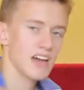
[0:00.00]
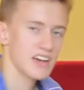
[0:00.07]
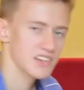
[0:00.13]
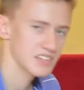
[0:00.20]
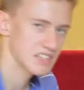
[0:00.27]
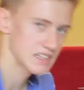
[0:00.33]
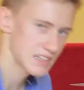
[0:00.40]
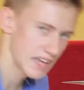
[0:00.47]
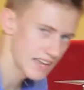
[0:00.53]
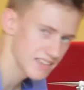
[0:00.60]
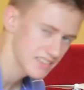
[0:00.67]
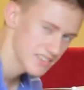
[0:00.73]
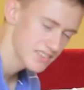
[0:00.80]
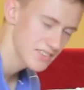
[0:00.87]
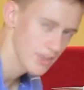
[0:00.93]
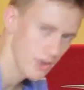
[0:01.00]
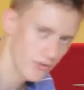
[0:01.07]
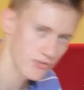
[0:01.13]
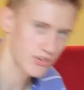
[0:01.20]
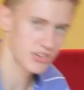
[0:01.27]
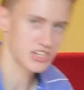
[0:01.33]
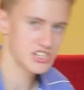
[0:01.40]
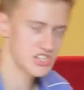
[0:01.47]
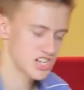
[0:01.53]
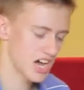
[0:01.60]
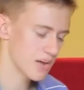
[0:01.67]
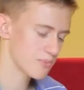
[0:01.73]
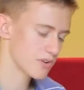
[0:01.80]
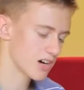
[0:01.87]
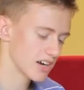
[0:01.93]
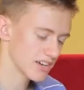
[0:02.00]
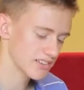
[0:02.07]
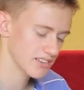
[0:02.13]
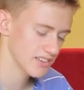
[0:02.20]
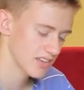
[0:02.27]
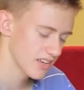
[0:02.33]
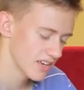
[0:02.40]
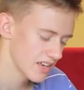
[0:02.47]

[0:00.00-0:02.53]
I actually like this over DJI products.